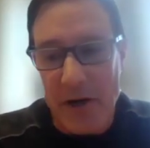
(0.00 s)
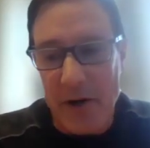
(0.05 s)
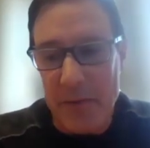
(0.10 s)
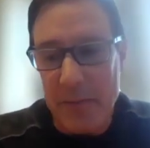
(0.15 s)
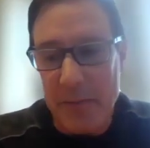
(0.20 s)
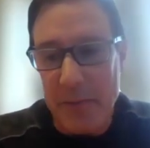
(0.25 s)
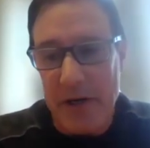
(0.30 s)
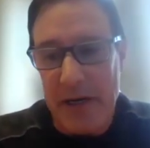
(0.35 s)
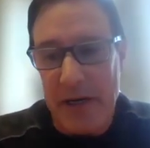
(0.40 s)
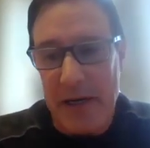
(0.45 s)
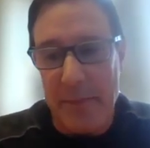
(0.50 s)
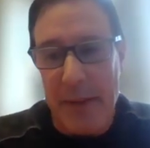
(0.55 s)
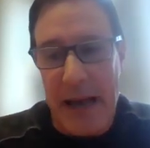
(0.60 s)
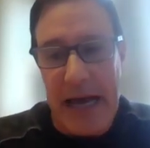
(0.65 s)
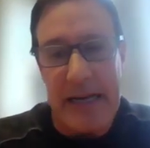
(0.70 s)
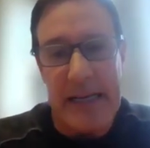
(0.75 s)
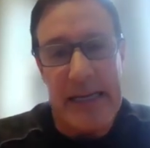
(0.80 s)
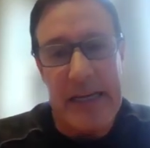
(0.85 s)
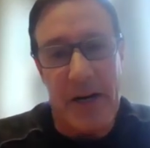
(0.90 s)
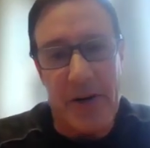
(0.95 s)
put in a
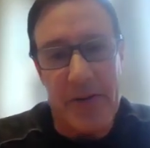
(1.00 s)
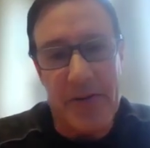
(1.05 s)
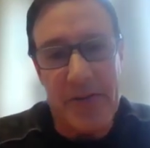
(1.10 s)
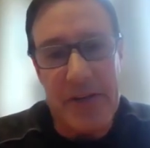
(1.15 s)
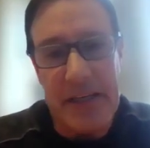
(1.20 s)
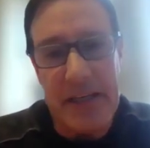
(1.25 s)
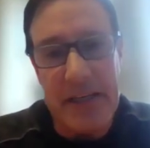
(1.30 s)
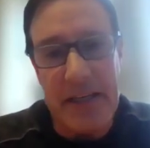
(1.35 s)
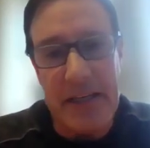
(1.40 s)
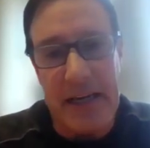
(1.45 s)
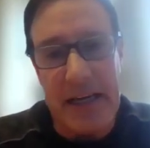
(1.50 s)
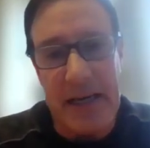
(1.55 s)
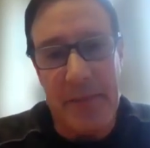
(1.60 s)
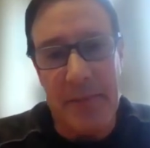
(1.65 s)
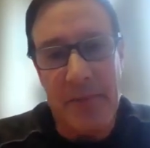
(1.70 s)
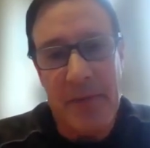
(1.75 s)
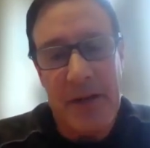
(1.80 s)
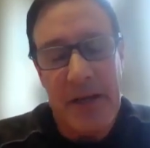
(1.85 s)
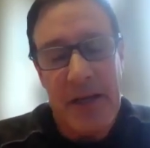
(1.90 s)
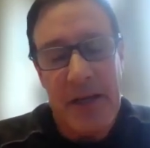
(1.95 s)
bad ERC
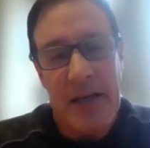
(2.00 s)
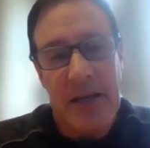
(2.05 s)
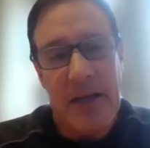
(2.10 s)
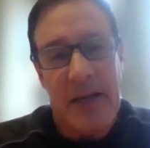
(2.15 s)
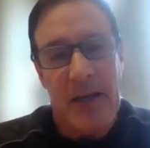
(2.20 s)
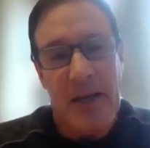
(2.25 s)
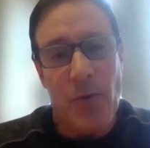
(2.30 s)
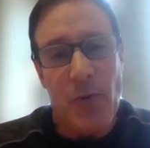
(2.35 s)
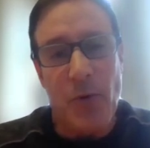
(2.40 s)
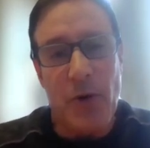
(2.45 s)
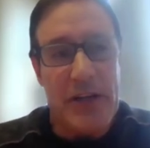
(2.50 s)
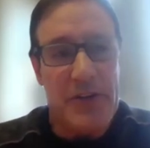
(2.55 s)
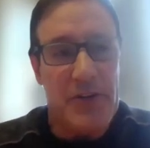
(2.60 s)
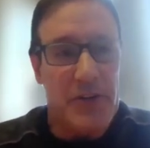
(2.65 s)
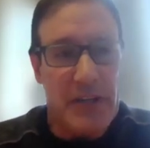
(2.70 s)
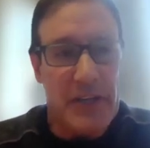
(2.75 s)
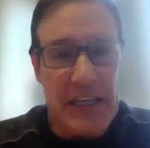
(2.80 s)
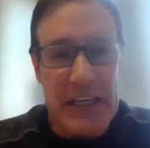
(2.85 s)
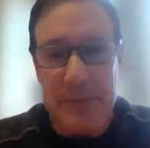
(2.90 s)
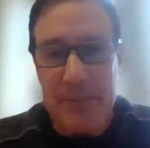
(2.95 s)
claim, we'll let you
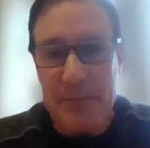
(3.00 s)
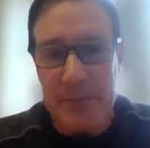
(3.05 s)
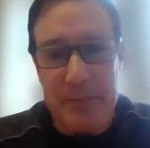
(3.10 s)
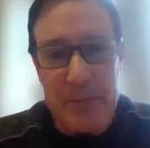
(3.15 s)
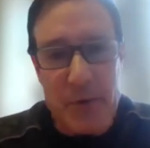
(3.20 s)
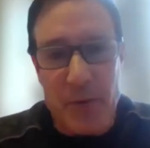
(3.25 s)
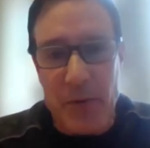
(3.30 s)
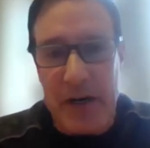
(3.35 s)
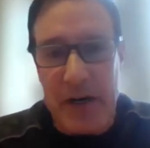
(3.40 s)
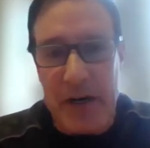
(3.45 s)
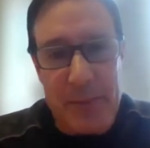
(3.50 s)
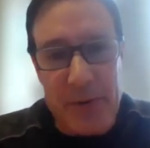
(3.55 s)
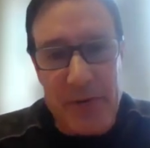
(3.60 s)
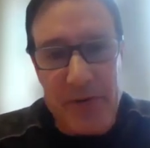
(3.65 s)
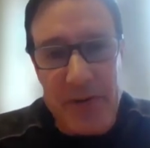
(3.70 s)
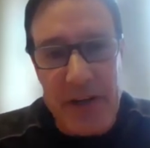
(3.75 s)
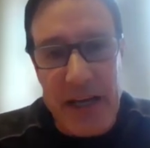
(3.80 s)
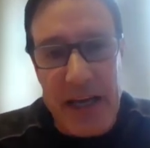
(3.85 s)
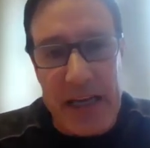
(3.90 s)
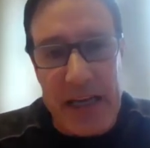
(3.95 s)
keep
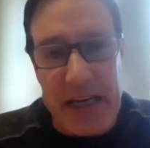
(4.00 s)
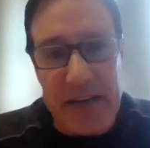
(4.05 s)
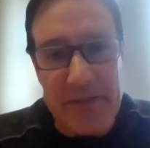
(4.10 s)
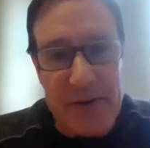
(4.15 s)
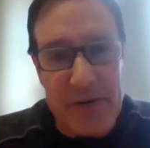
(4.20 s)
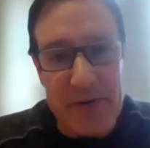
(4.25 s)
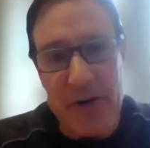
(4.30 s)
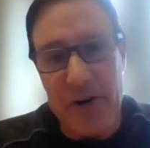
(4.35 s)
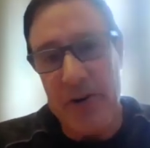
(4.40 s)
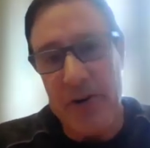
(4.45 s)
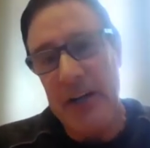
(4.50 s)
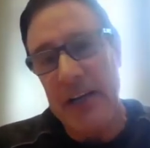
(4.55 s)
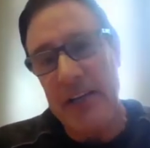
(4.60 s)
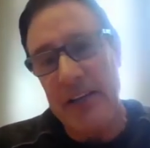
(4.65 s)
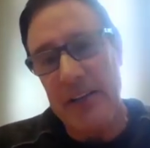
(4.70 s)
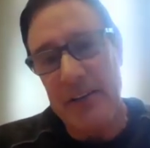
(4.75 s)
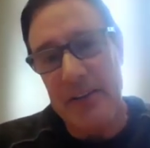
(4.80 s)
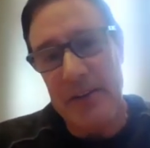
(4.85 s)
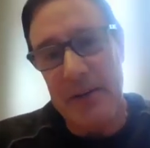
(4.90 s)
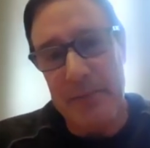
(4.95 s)
20% if you turn
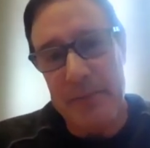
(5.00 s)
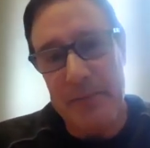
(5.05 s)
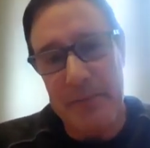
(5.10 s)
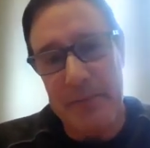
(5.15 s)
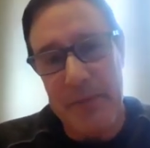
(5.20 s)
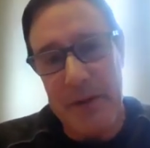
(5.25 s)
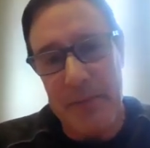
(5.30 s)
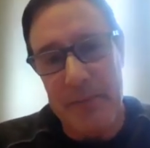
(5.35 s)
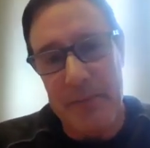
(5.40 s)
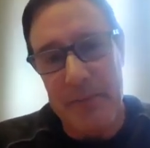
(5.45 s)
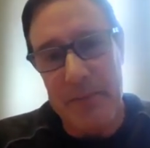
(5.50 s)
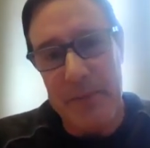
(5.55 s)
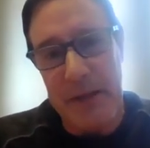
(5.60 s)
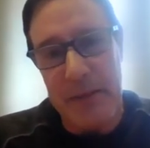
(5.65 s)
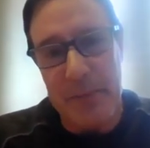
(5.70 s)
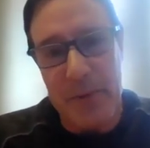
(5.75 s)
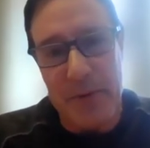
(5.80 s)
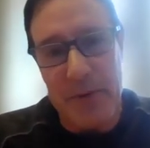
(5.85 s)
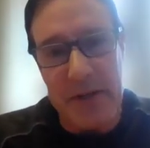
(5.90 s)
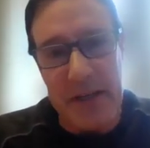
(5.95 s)
in the
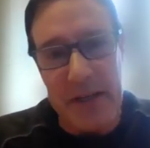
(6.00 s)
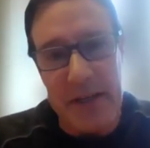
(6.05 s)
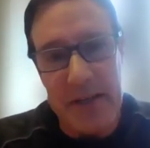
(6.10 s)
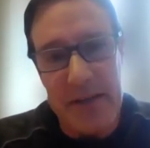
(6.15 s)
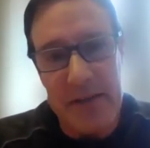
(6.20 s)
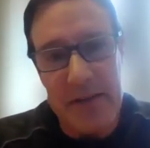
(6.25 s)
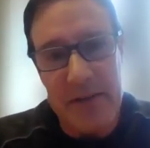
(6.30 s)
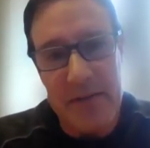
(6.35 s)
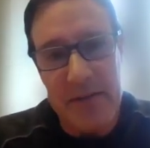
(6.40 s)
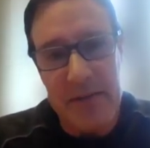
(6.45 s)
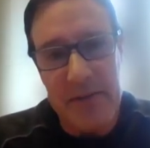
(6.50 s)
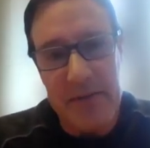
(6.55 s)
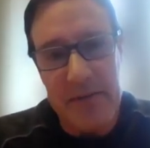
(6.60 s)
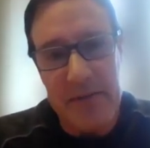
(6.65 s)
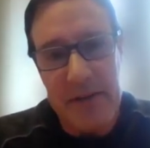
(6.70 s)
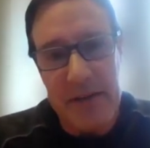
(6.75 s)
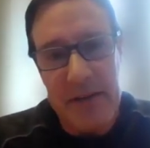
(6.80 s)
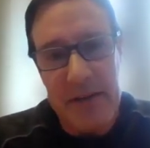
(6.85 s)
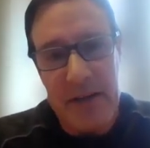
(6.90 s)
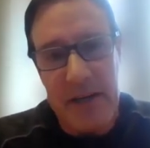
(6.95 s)
people that
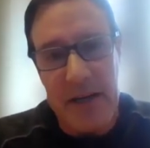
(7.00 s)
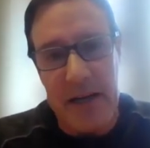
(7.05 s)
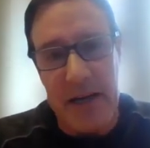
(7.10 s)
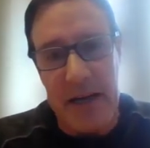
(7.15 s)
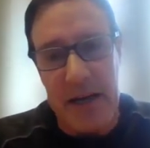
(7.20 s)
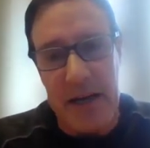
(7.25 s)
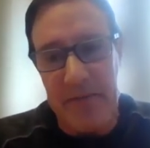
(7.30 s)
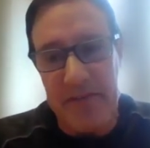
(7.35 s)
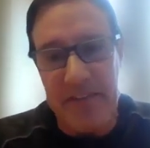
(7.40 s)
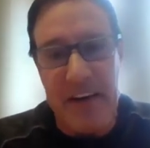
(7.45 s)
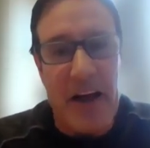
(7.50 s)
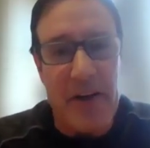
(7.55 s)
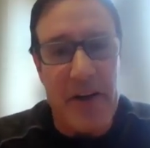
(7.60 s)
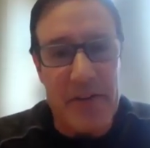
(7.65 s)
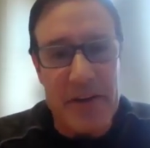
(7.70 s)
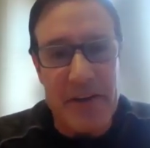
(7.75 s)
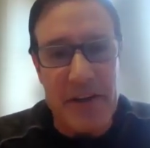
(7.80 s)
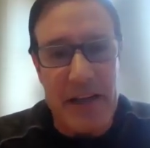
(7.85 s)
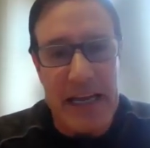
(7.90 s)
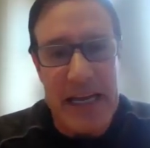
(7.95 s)
filed
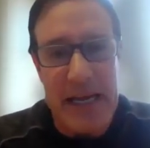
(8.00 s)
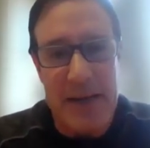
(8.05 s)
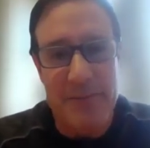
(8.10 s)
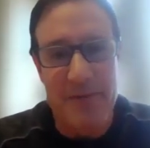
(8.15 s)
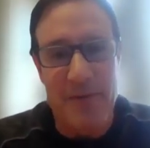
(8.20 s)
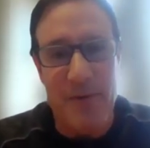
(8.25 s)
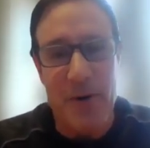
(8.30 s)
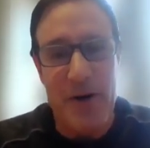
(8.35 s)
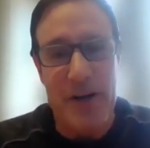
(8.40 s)
the claim for